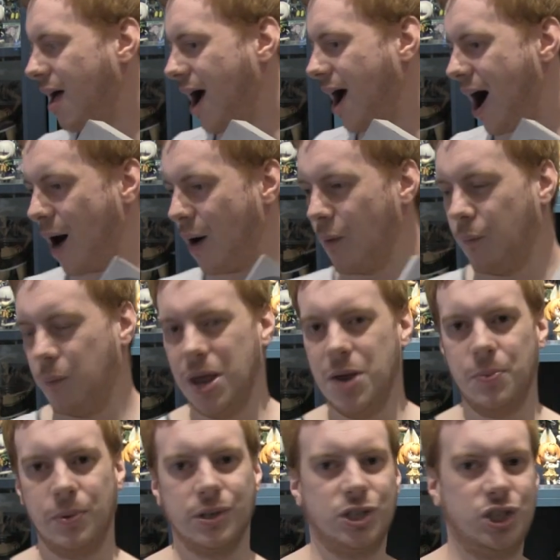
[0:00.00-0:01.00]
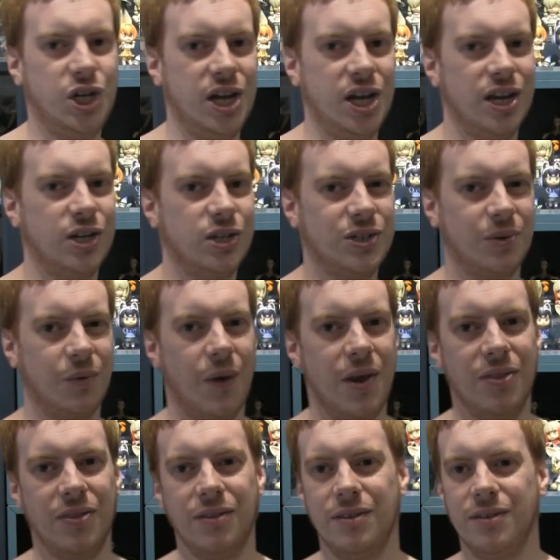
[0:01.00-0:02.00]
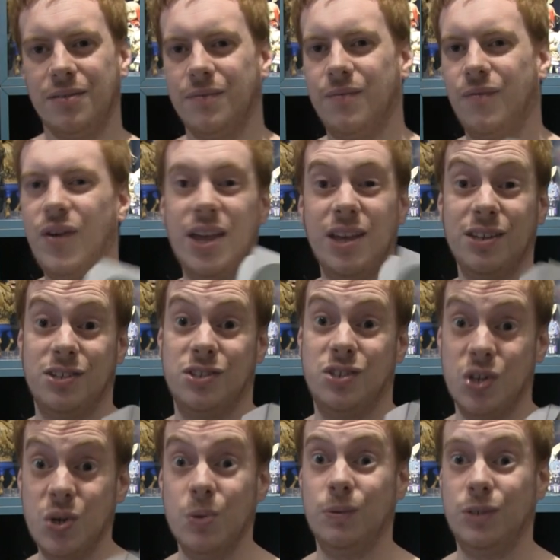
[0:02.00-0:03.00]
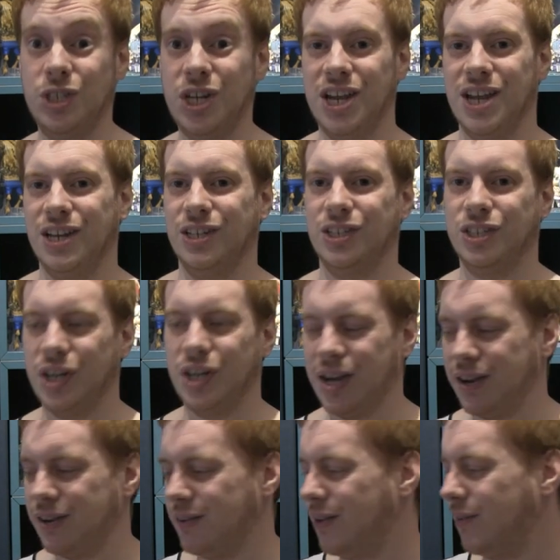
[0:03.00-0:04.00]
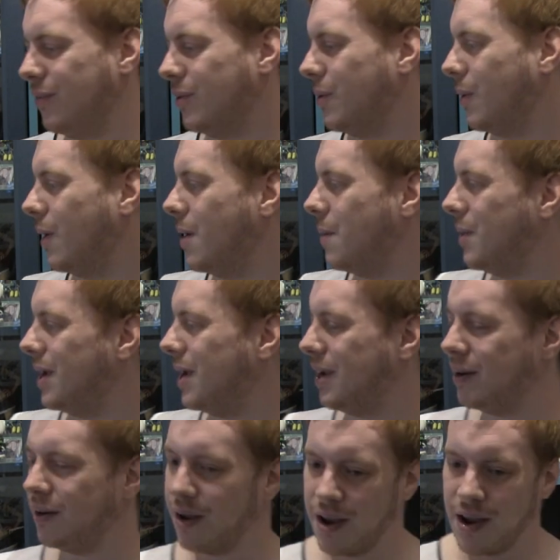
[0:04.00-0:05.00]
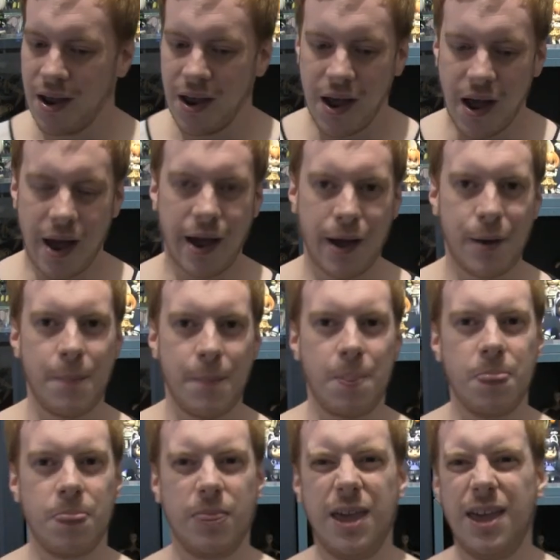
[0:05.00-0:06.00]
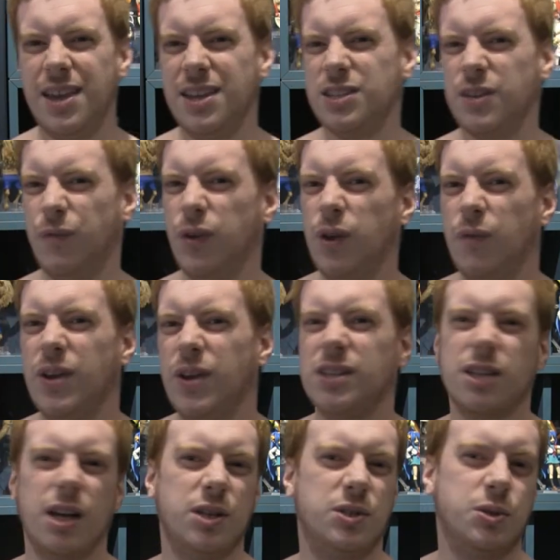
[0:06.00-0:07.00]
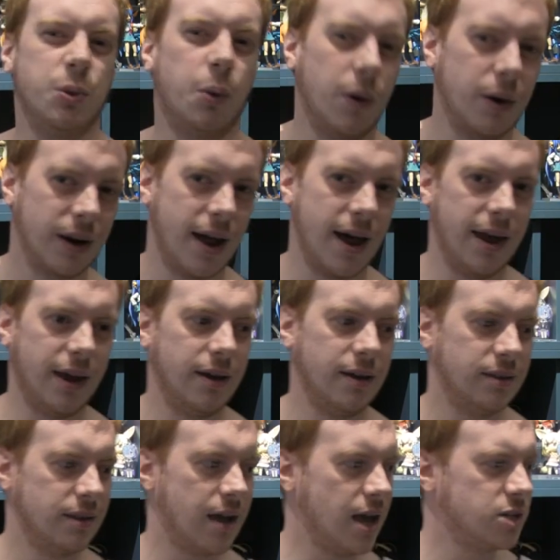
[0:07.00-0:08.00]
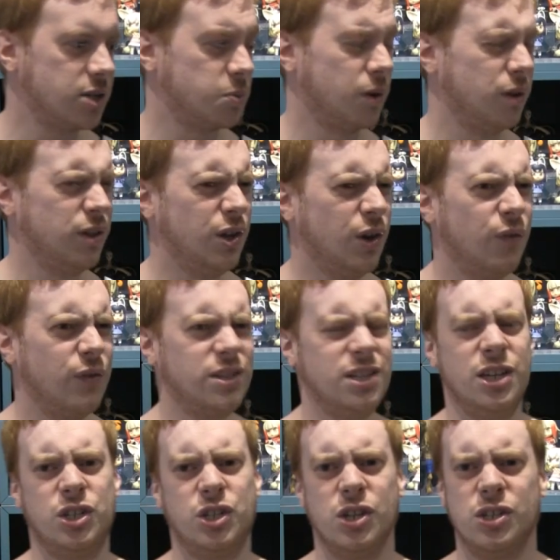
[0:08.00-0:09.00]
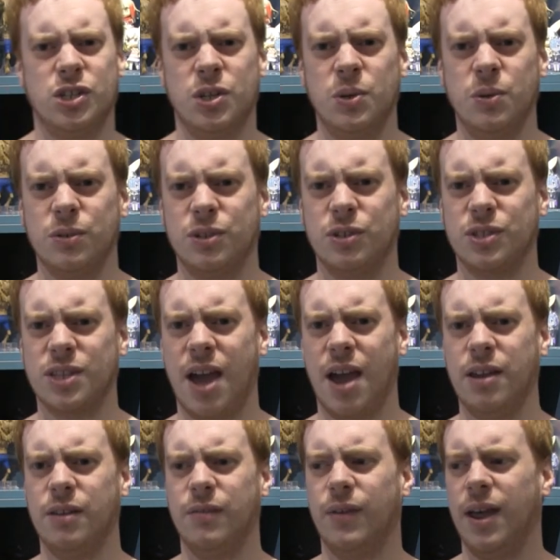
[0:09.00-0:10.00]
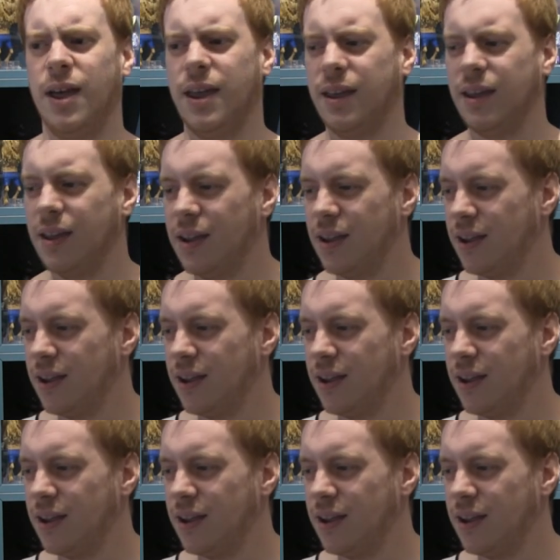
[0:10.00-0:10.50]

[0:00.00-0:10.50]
how people change when things do change, if you know what I mean. There is a few things I don't like, and that is one of the other teachers who's just kind of like,